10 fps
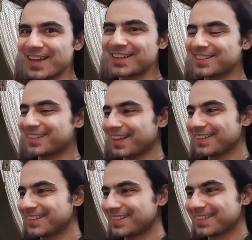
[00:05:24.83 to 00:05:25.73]
makes
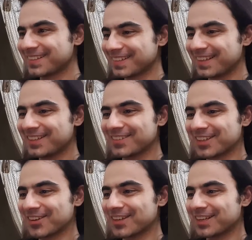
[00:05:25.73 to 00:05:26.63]
sense. He
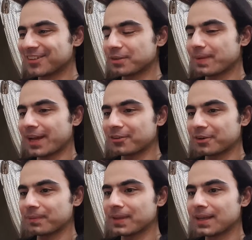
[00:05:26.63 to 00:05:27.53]
doesn't know that it's a
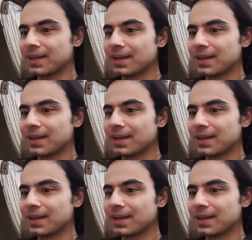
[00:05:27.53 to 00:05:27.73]
bathroom.